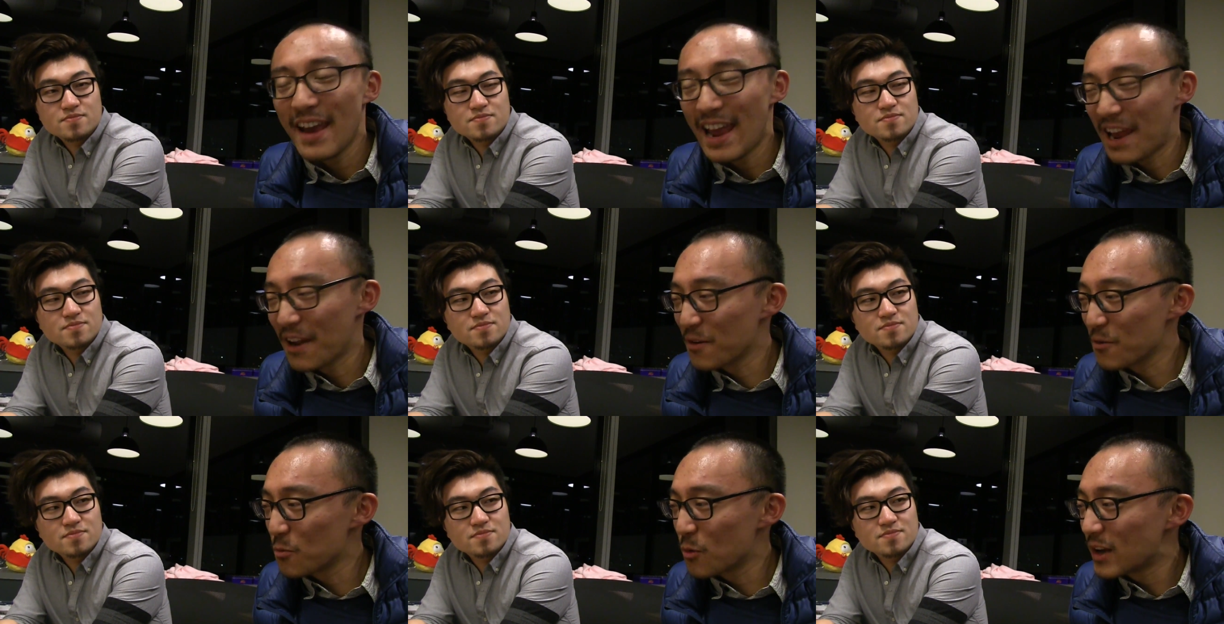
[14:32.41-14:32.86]

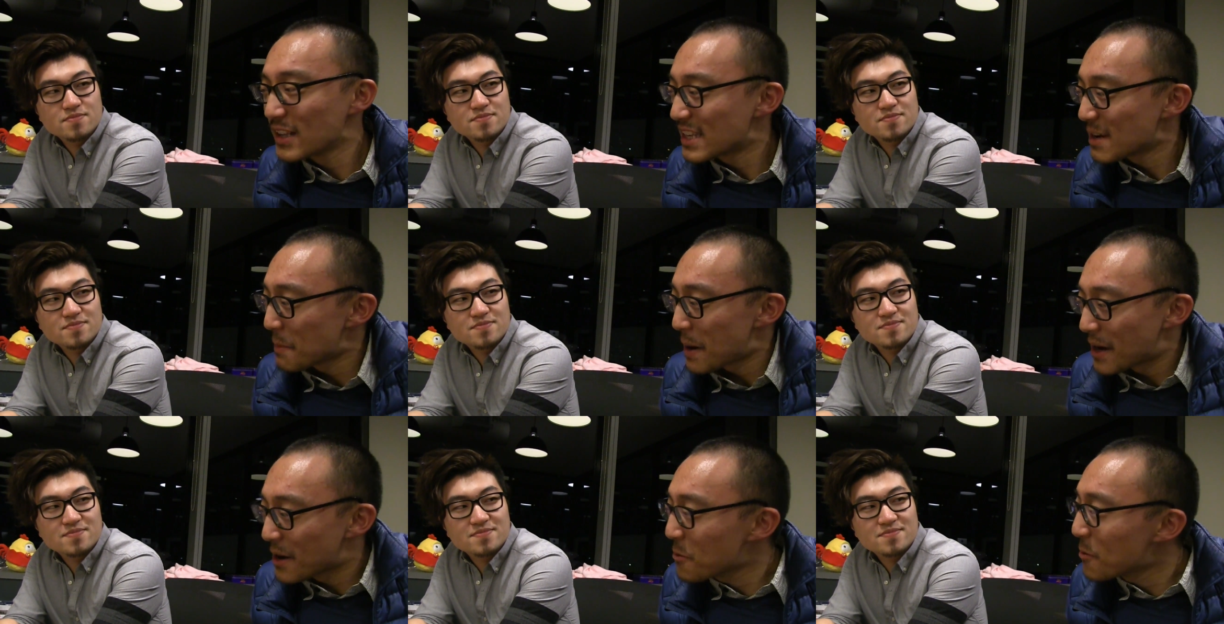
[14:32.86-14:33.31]
Speaker 1: And one
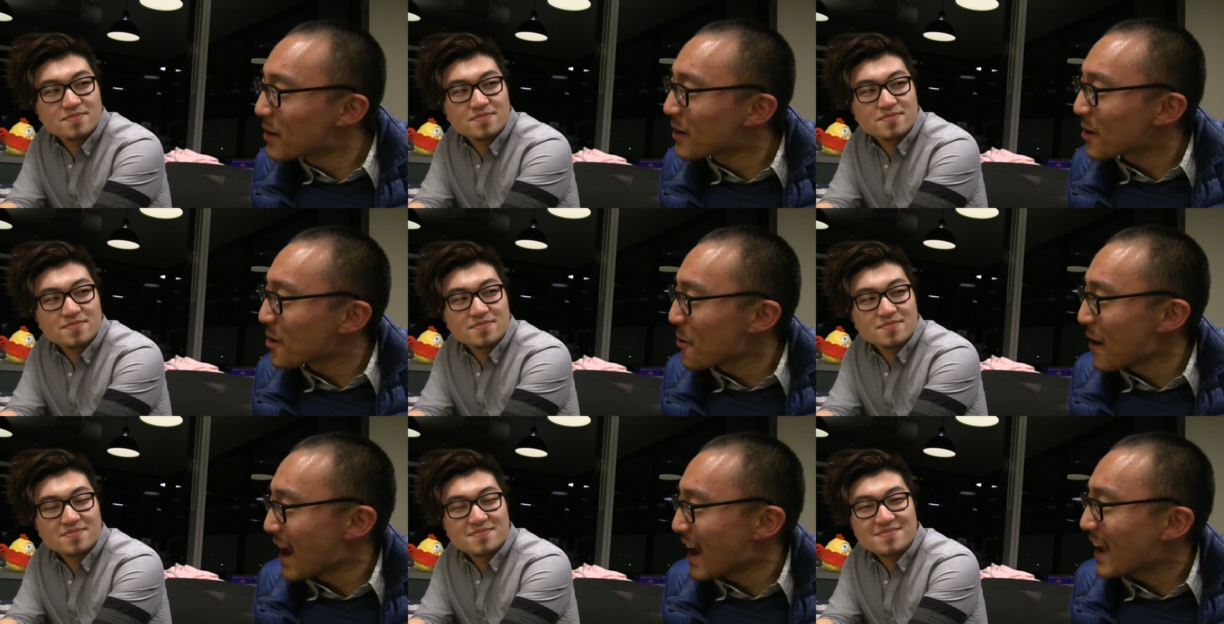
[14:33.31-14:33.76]
time I didn't want
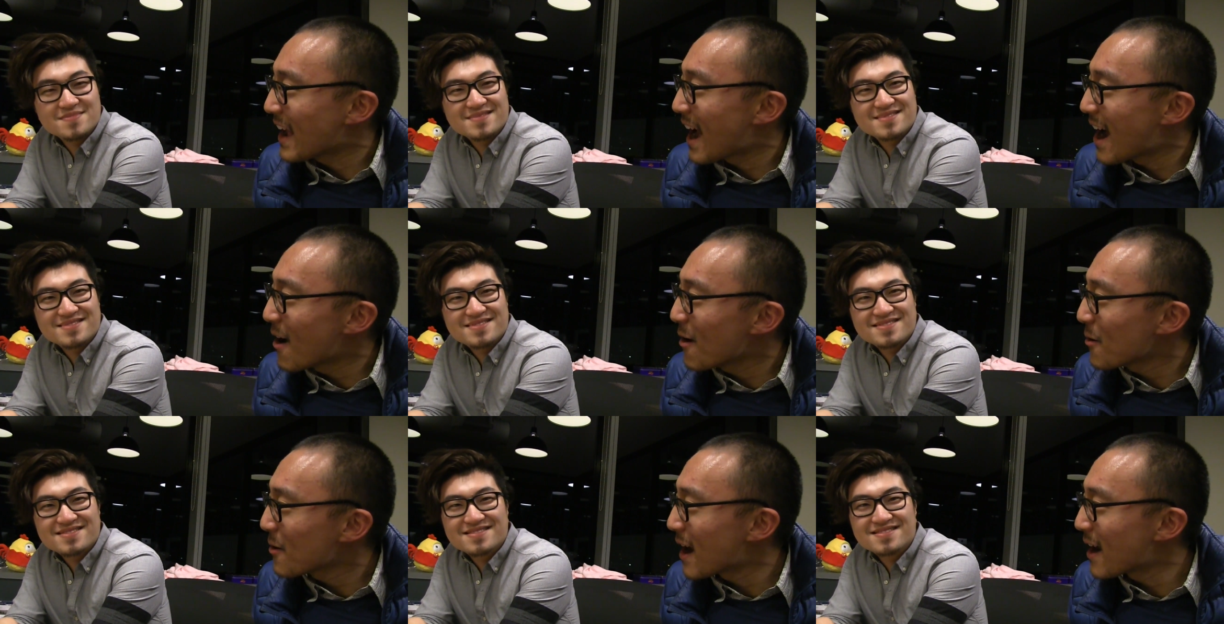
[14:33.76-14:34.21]
to go hang
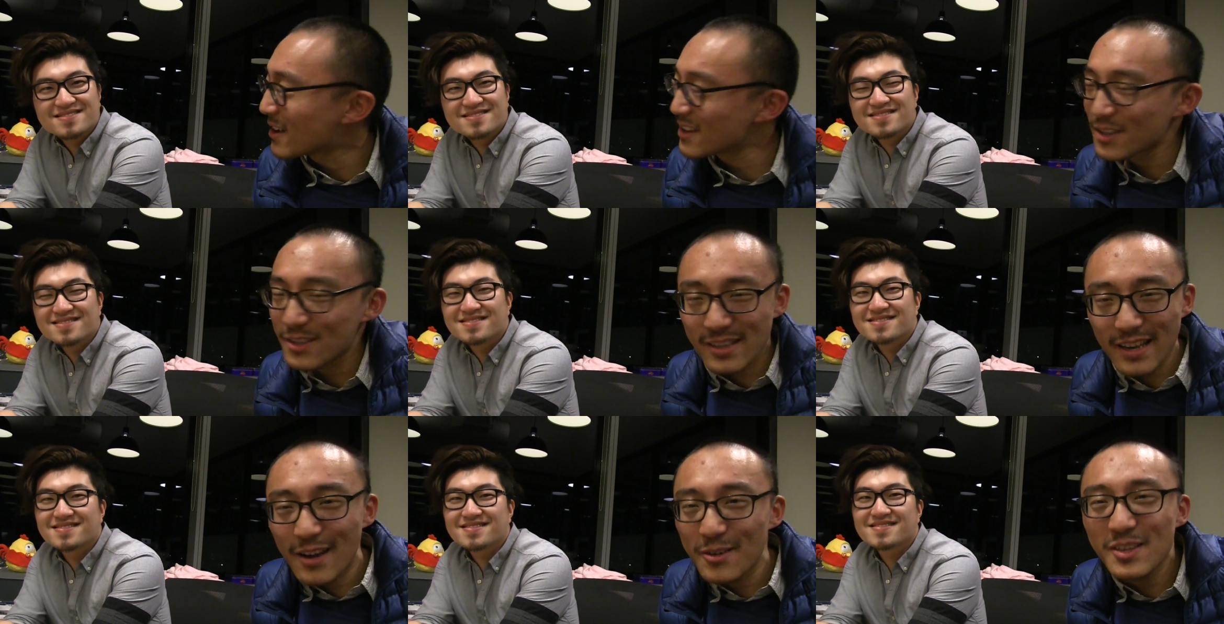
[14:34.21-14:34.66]
out. I
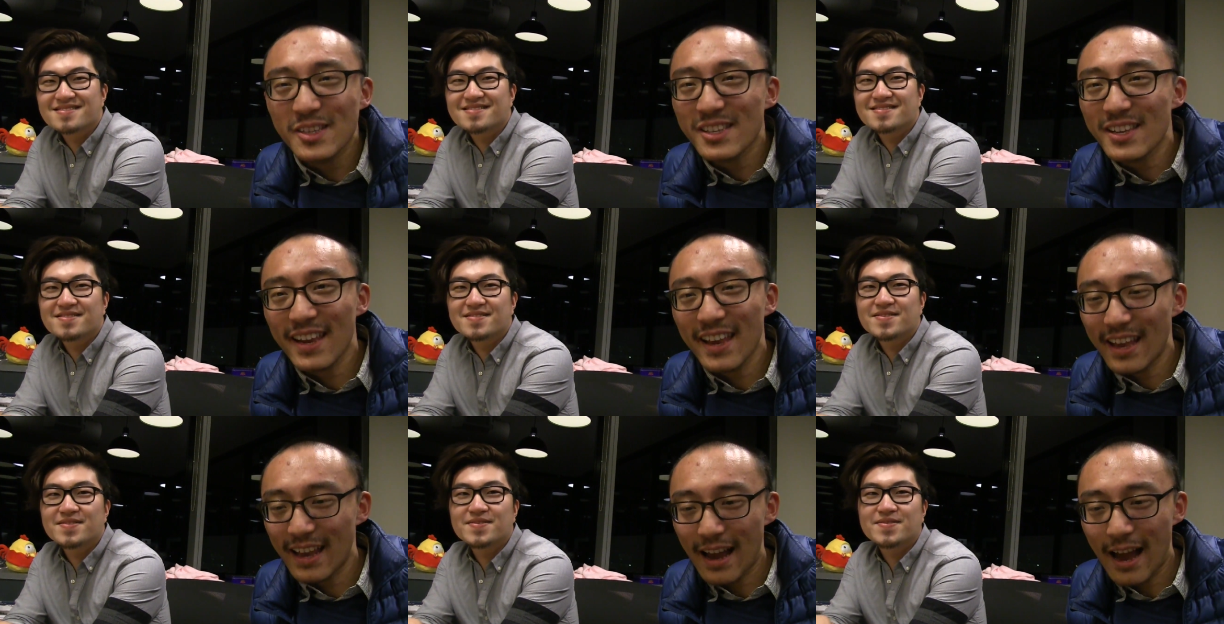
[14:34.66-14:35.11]
just, I was just
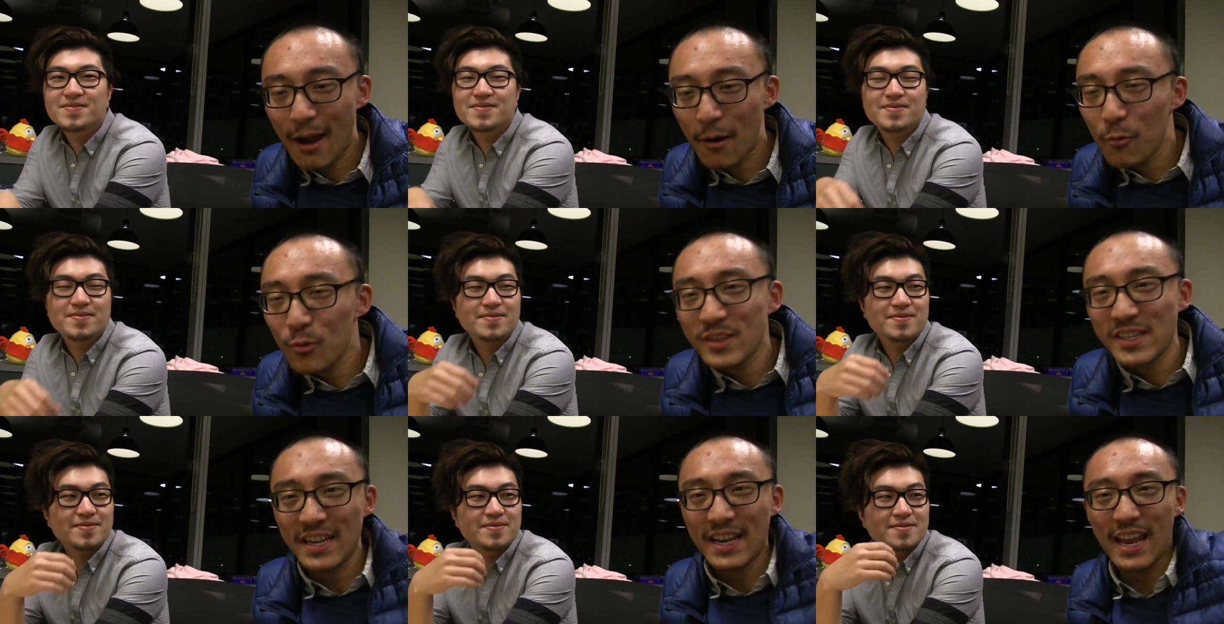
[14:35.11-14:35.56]
like, I
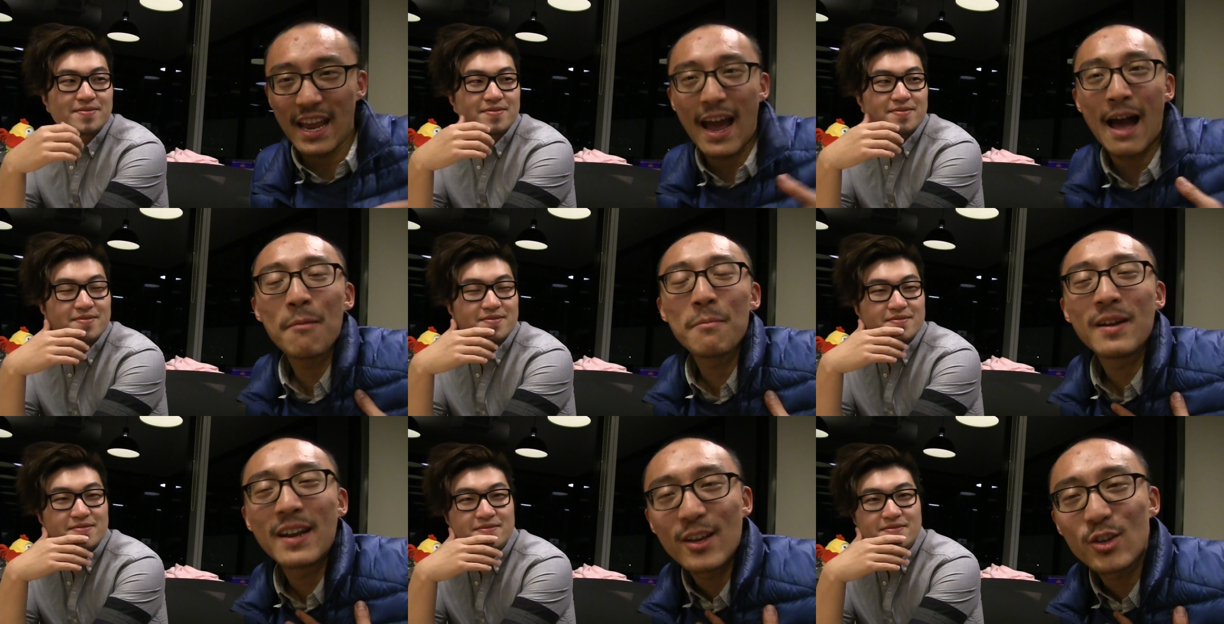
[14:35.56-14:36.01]
wasn't,
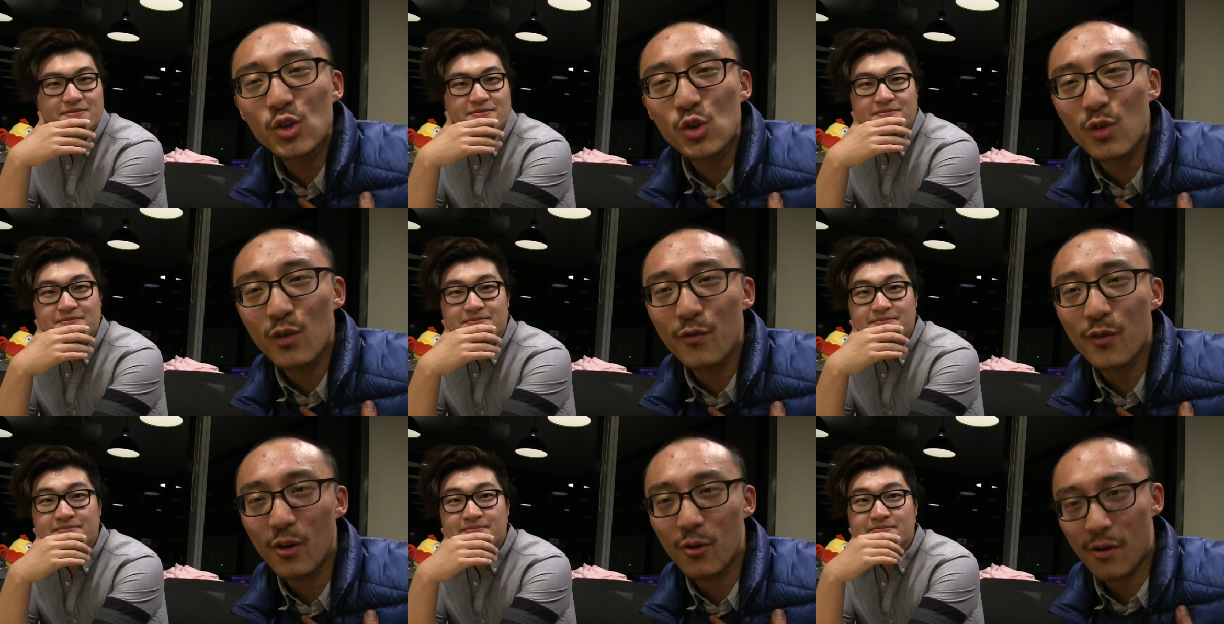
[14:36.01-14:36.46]
I'm an
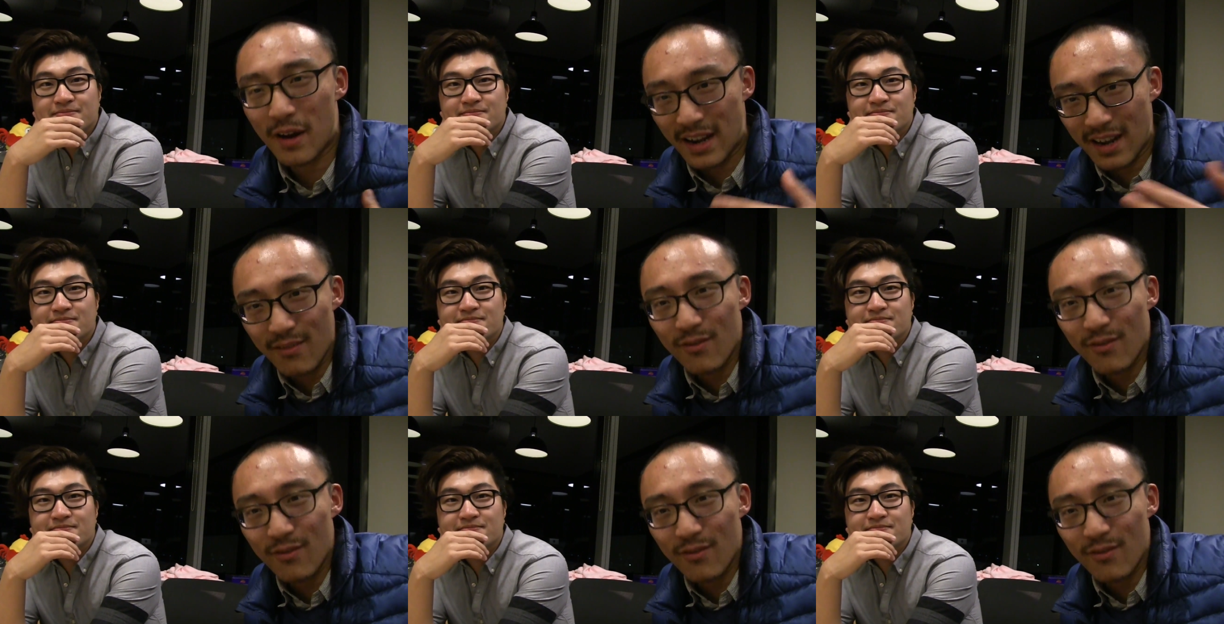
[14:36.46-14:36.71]
introvert, right?